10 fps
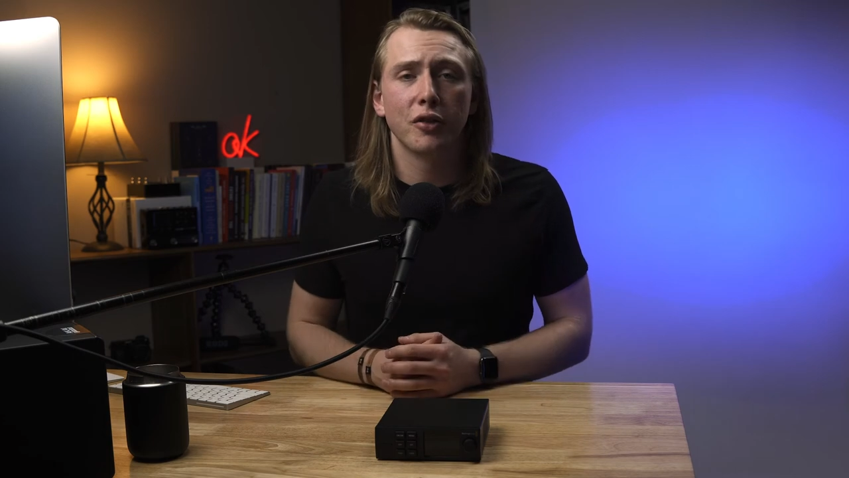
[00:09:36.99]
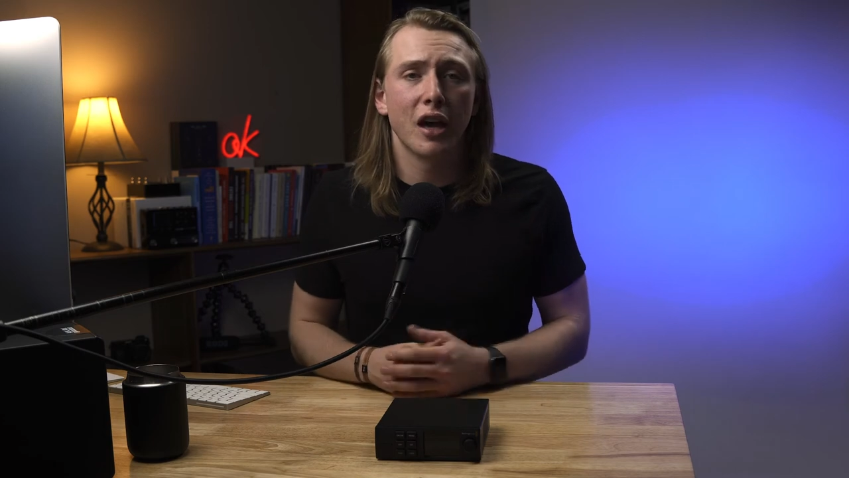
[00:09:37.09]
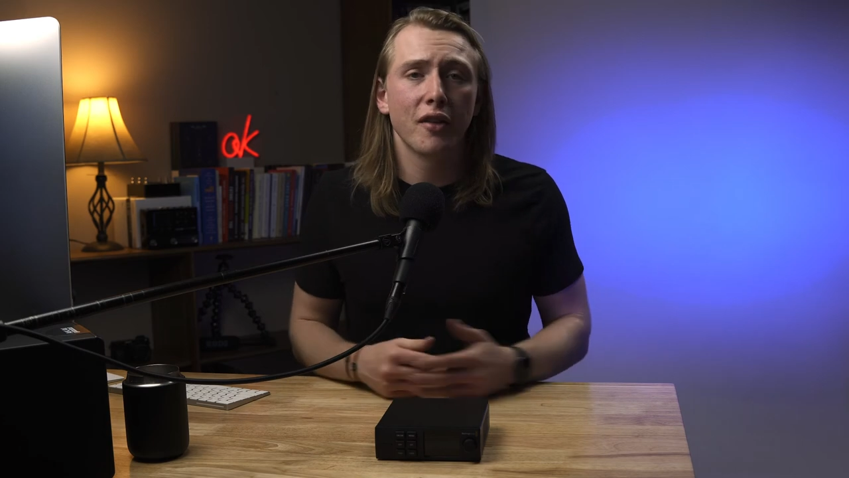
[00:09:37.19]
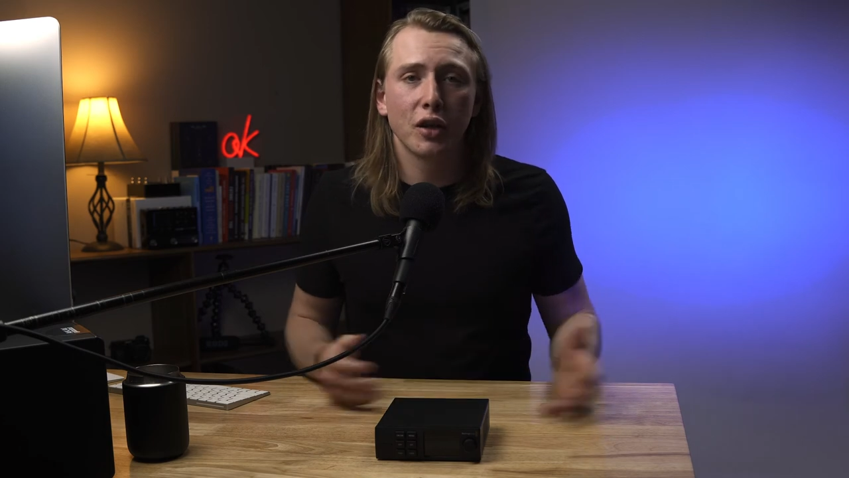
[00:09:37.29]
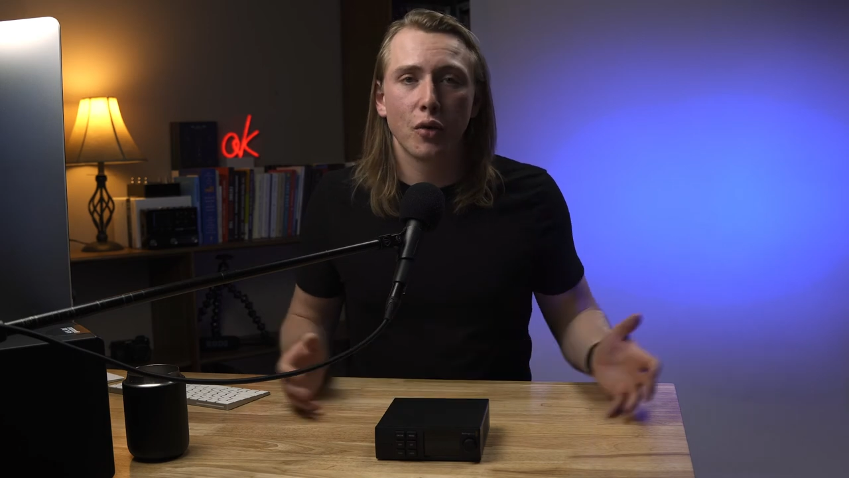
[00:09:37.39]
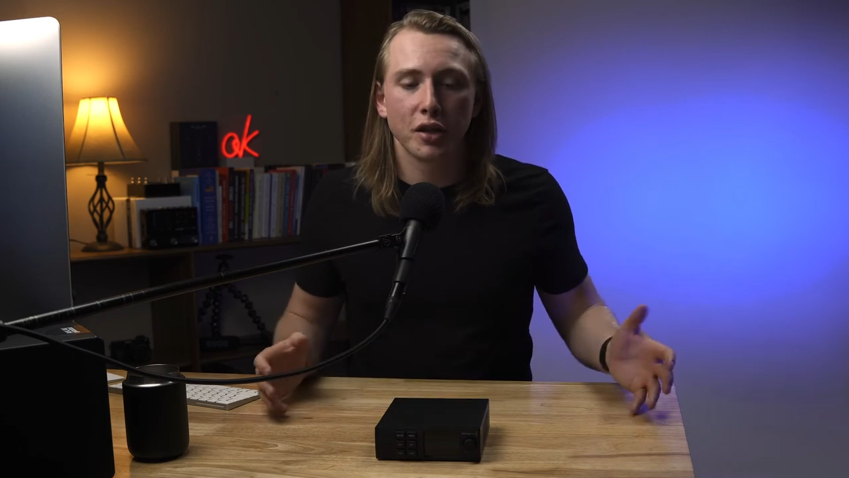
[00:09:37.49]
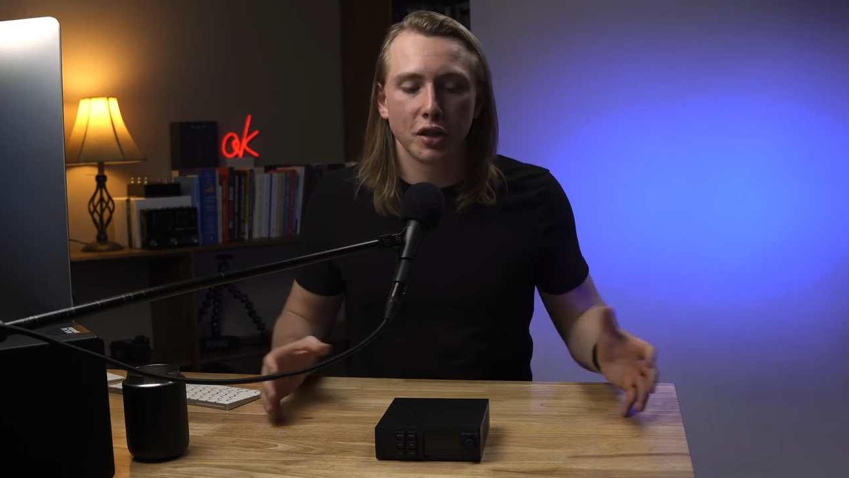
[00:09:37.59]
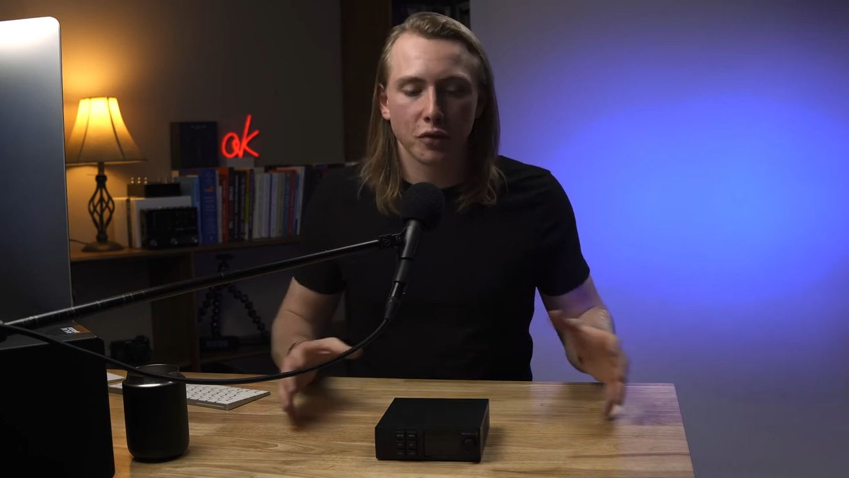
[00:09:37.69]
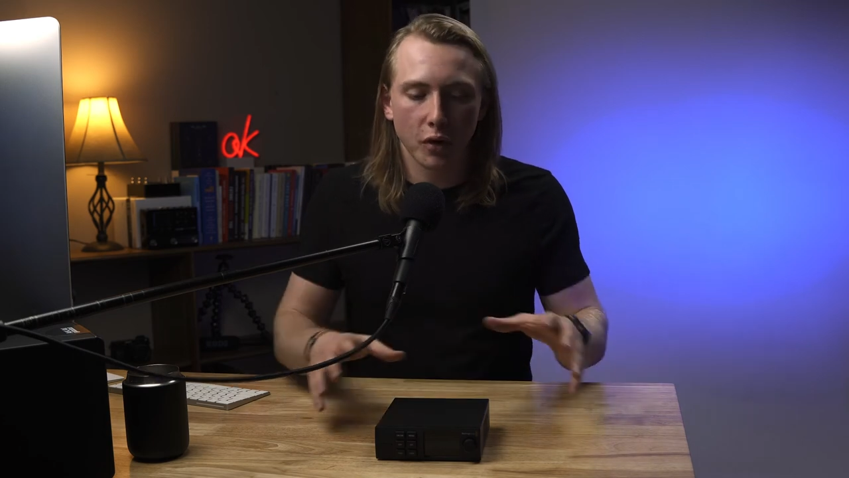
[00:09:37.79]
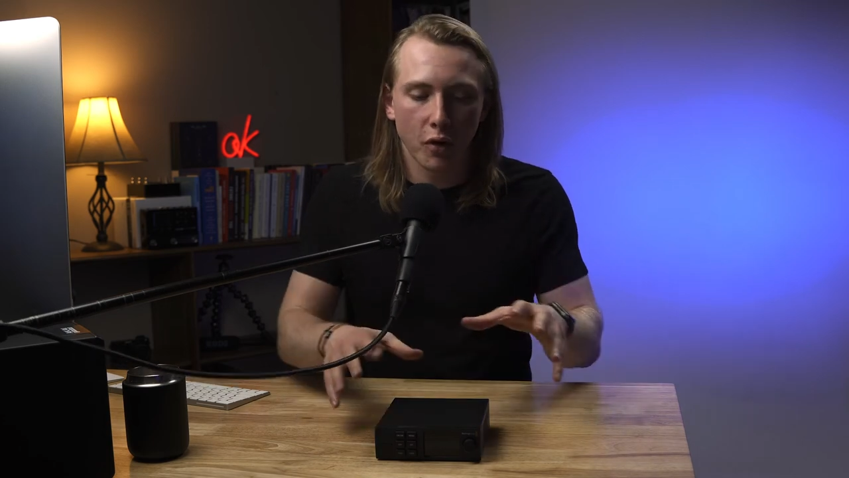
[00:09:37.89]
So if you have any
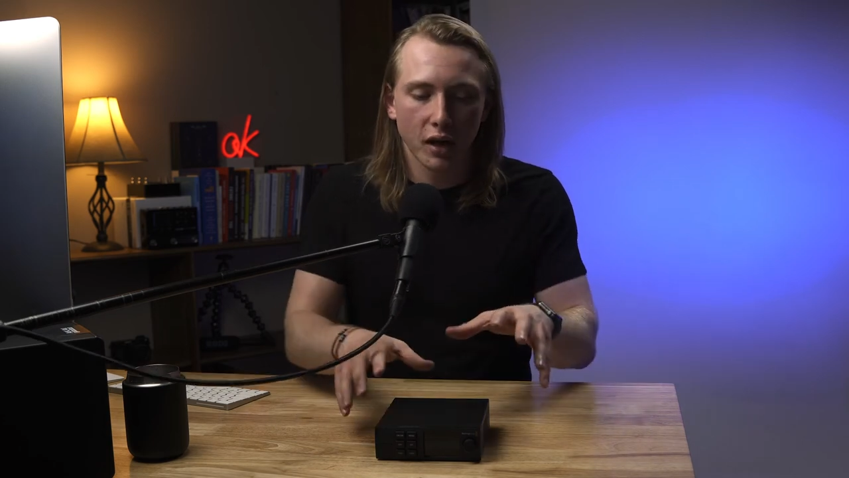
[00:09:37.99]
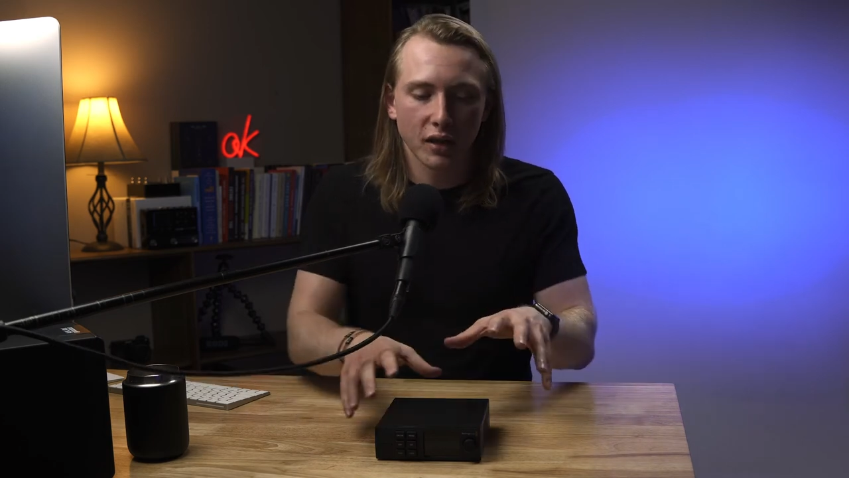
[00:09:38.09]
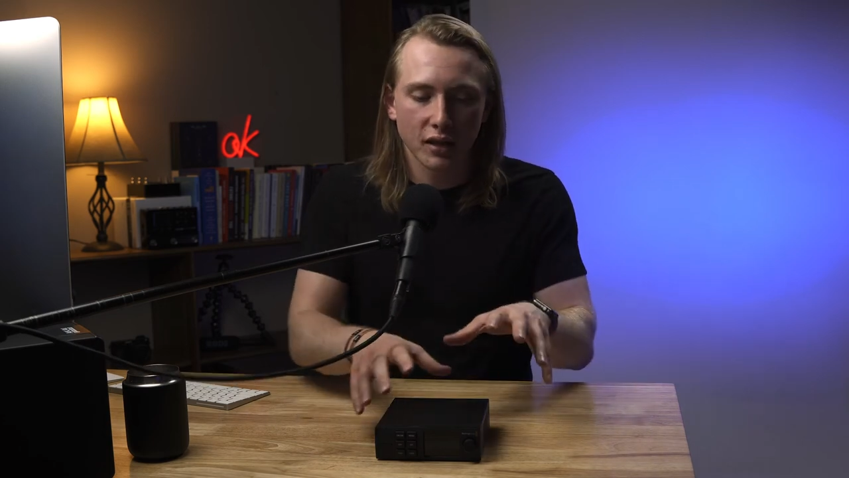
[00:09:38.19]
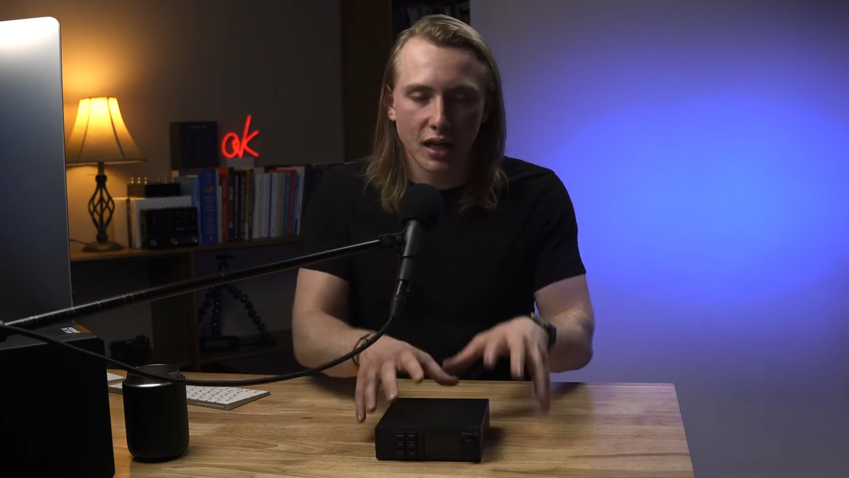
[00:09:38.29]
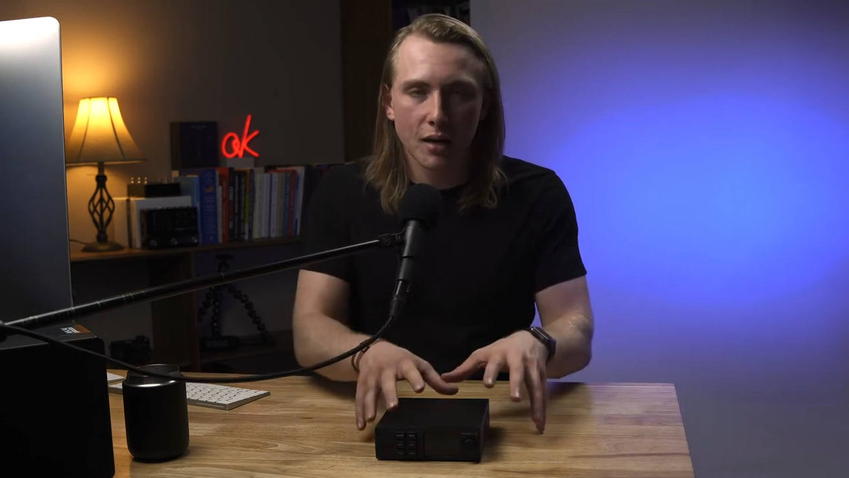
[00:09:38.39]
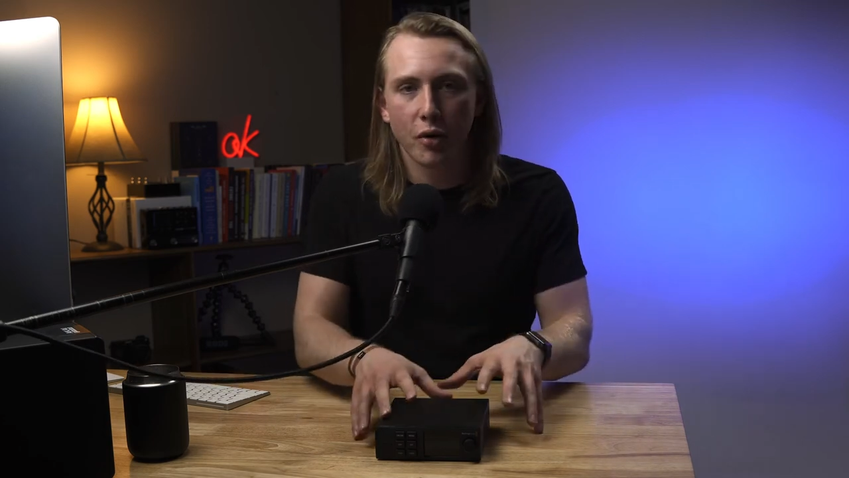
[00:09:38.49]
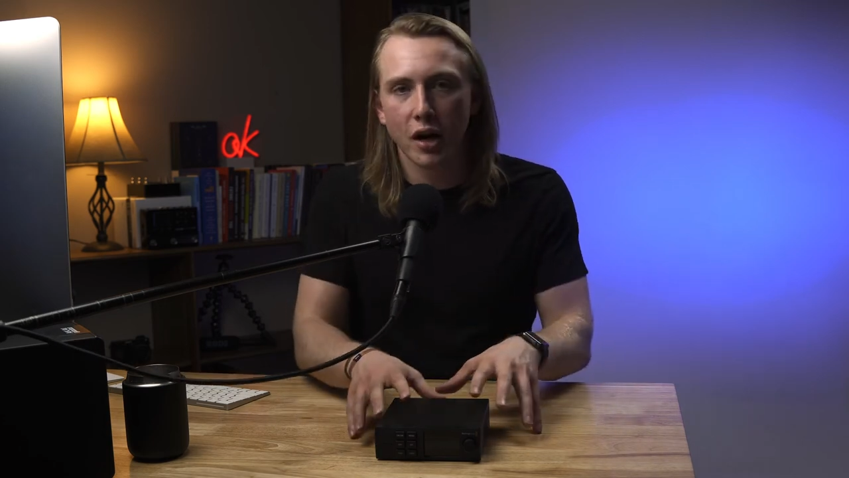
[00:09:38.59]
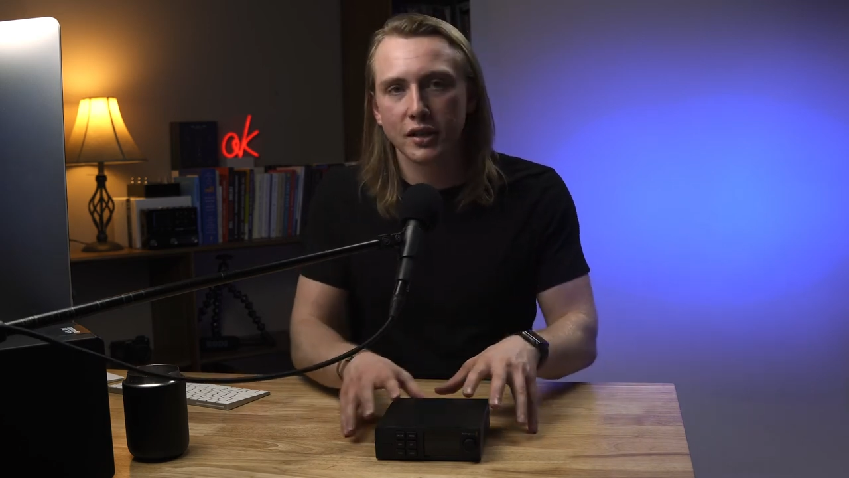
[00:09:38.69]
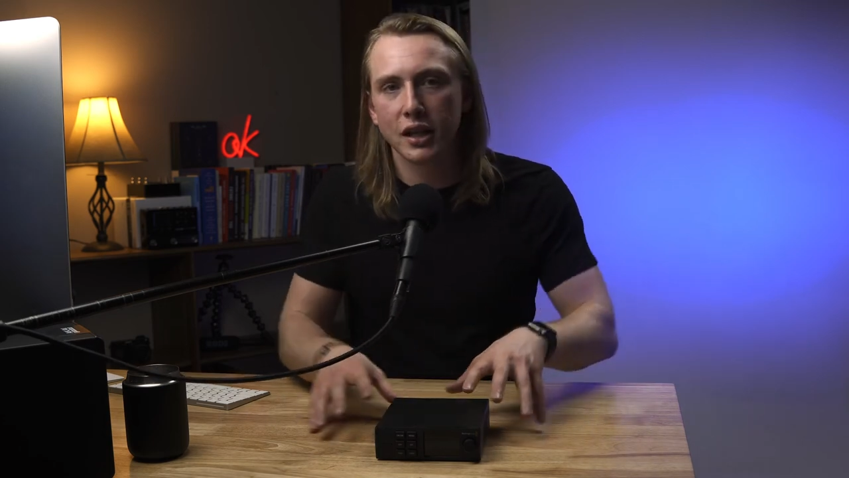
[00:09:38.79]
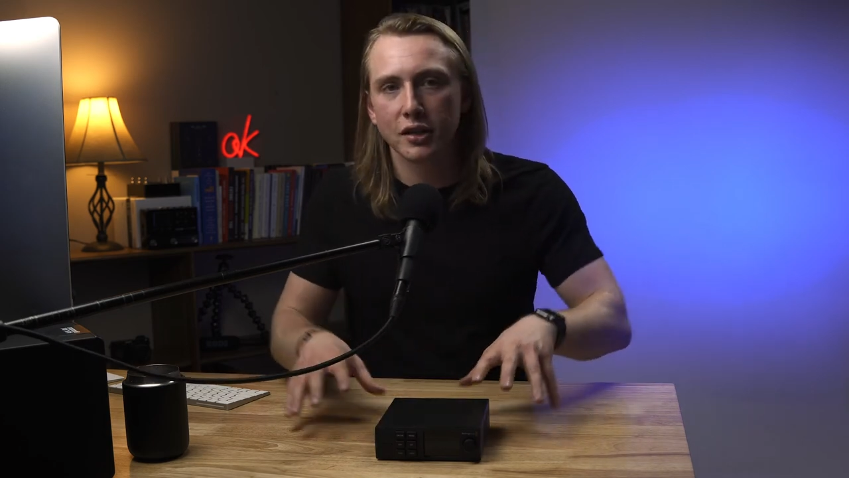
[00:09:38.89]
questions regarding the setup
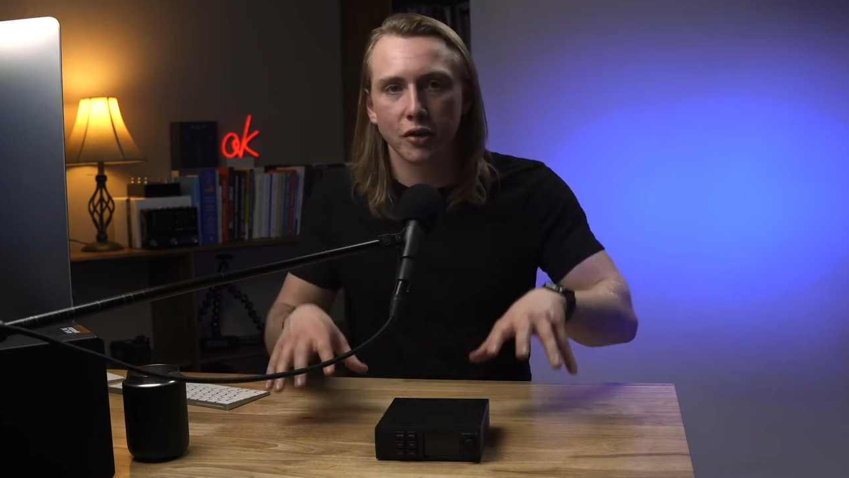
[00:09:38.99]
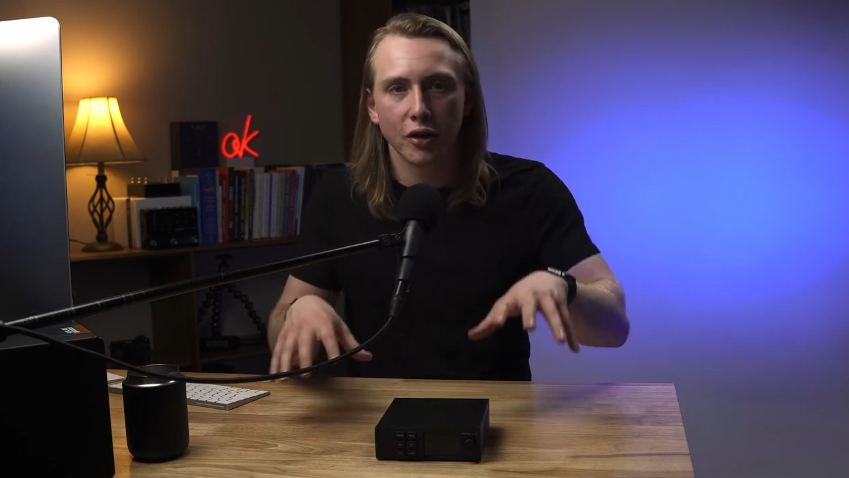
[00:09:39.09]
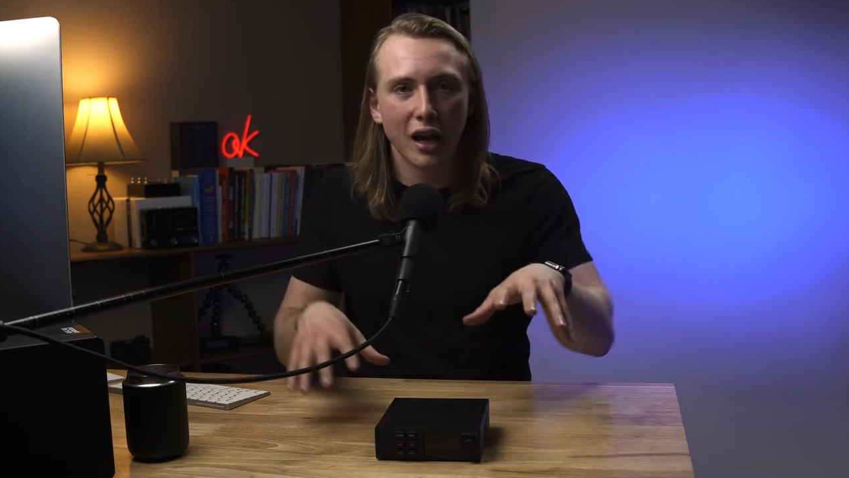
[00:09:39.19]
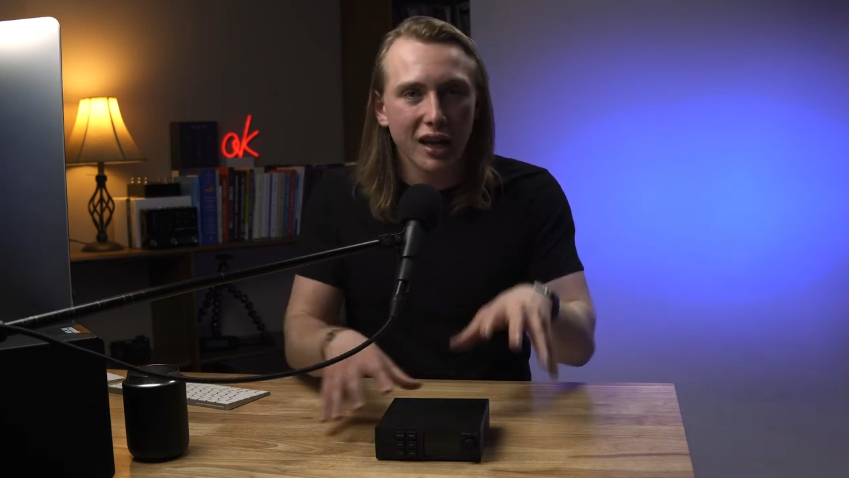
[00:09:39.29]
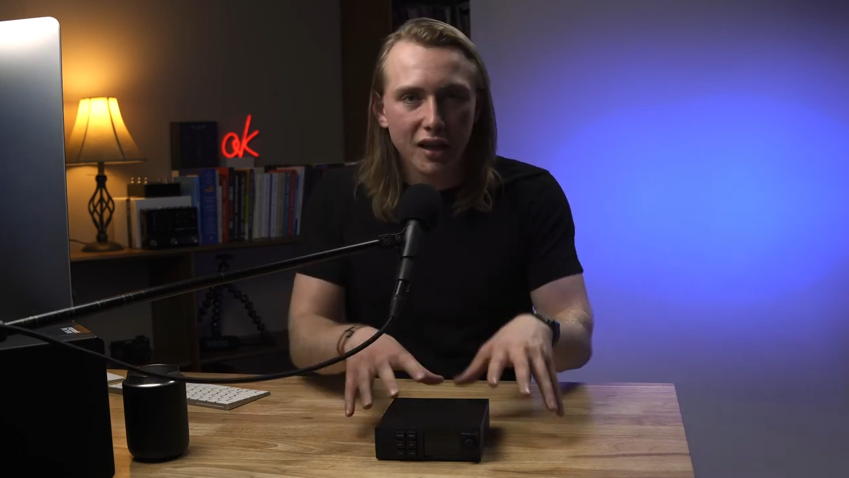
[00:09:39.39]
process or